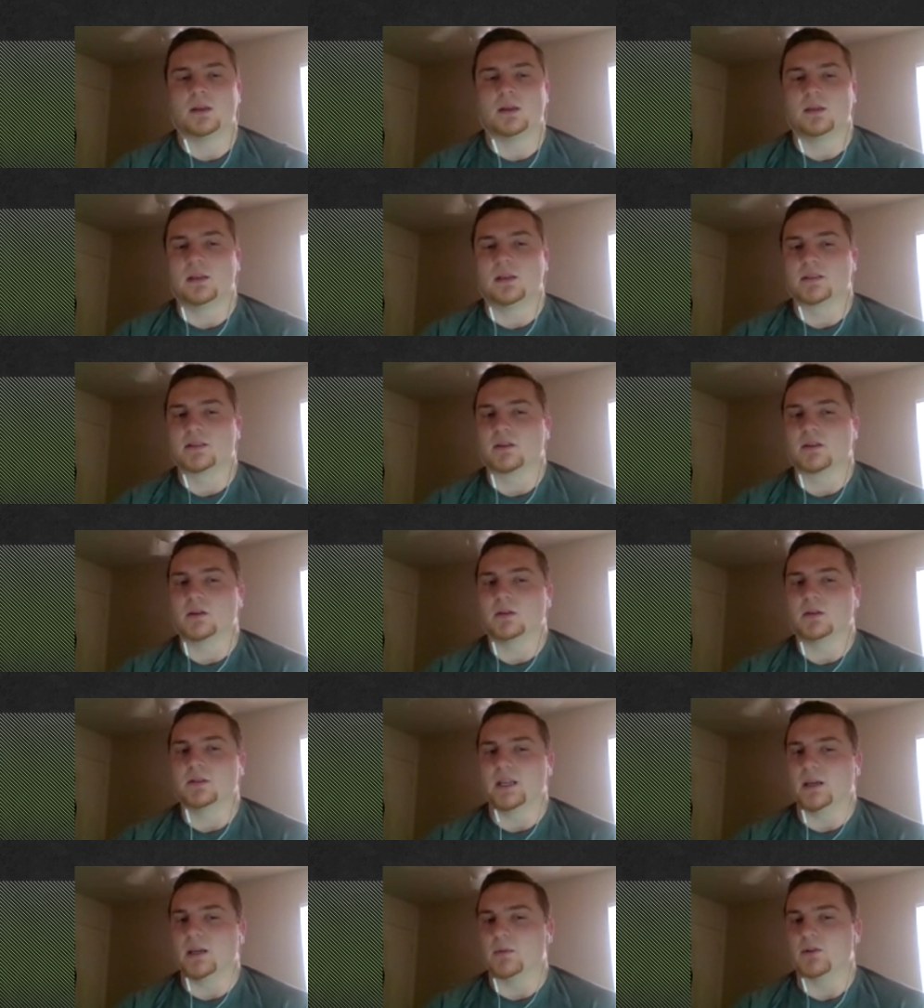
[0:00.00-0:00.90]
that's going
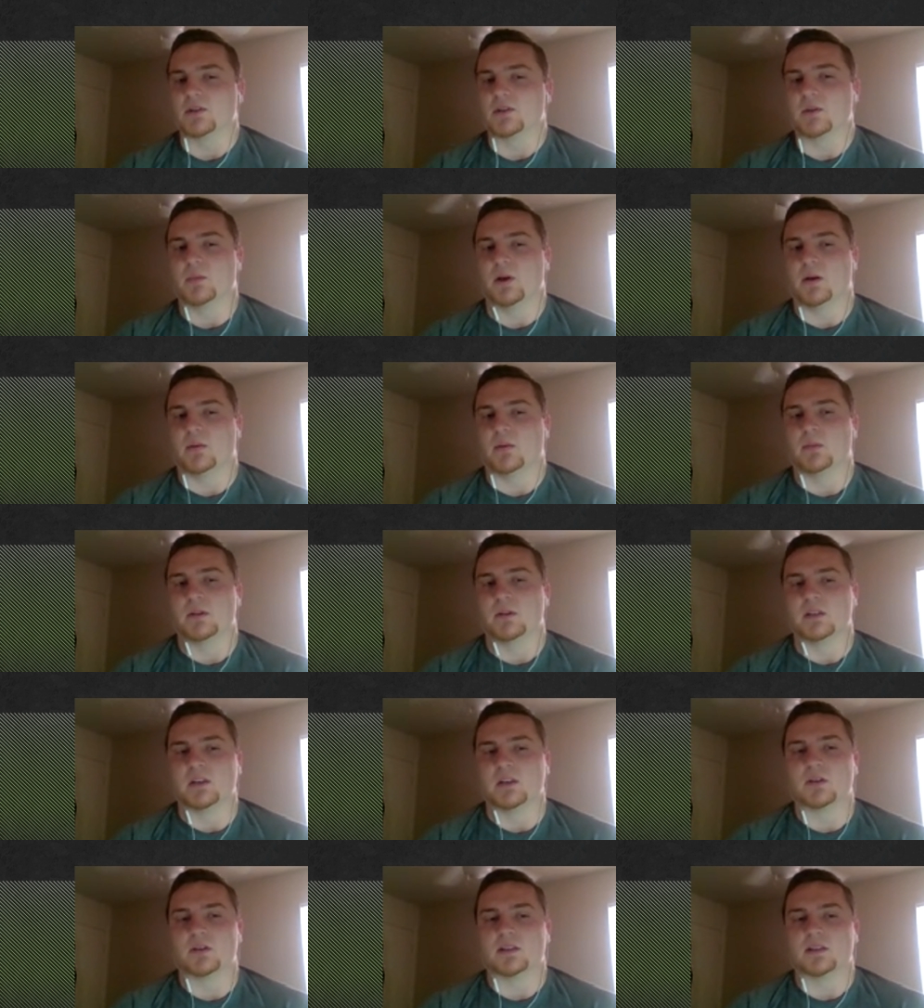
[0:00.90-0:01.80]
to damage the pump and
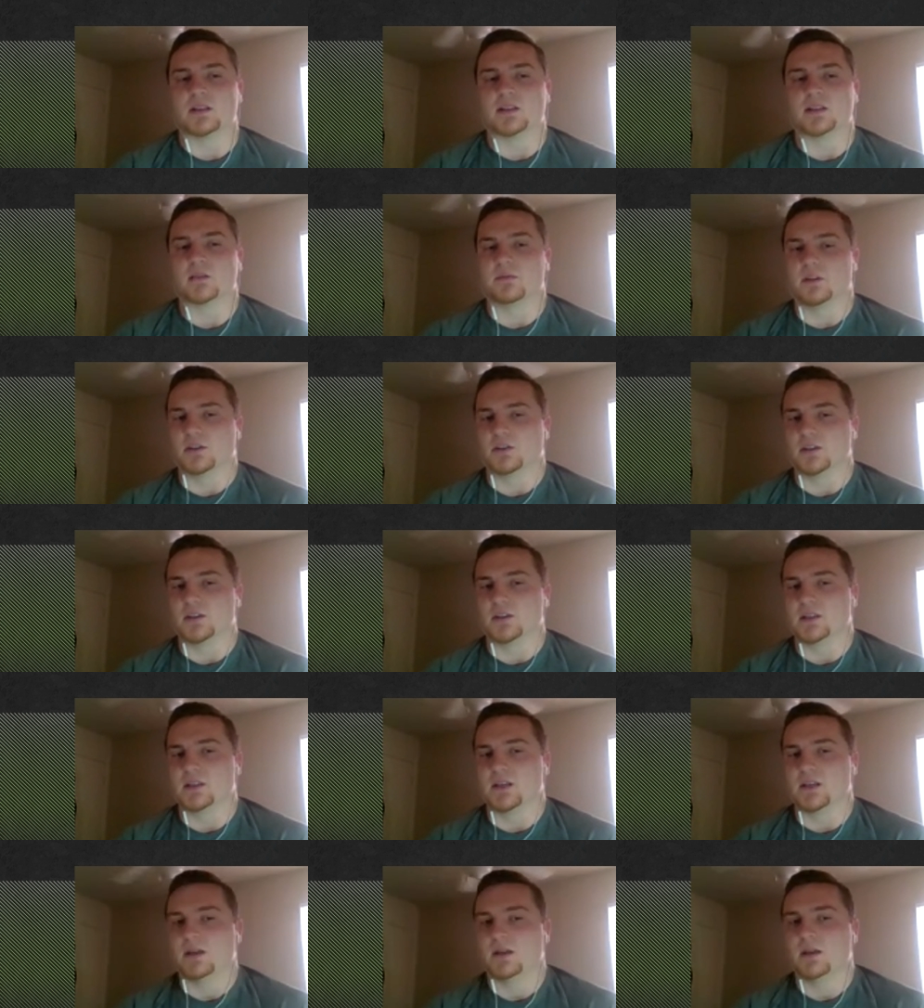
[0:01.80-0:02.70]
decrease its
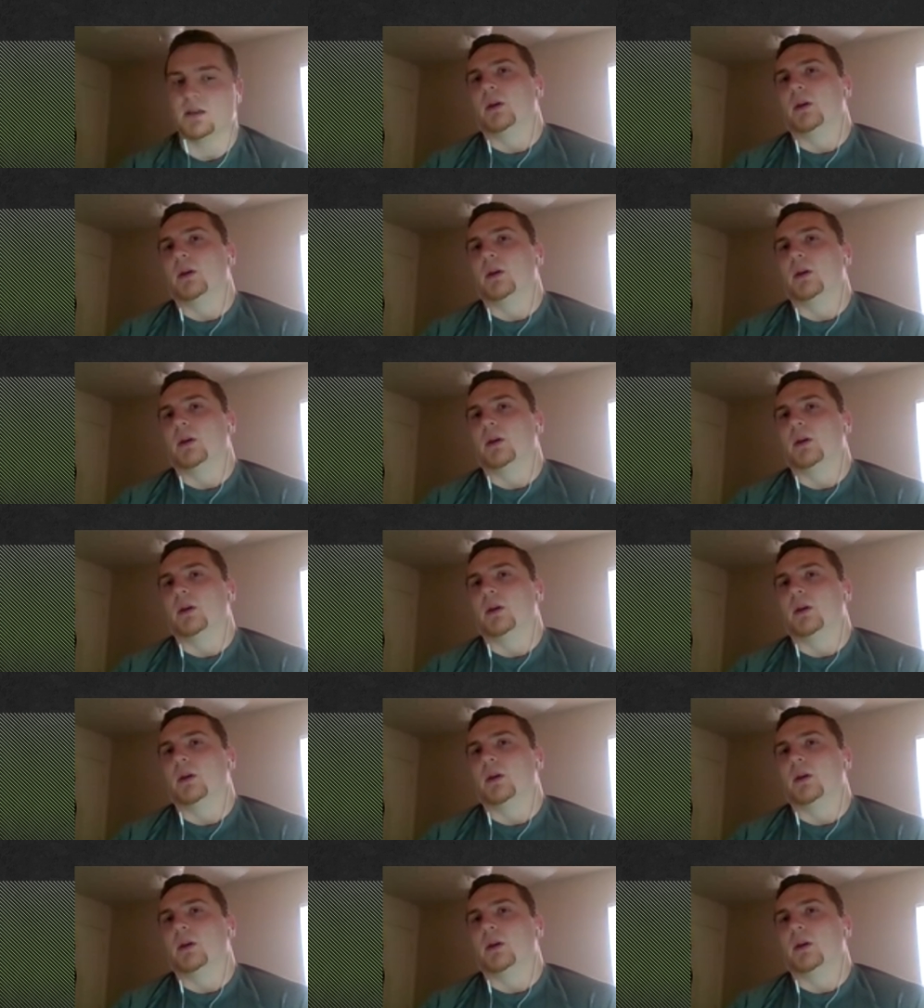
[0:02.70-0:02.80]
efficiency.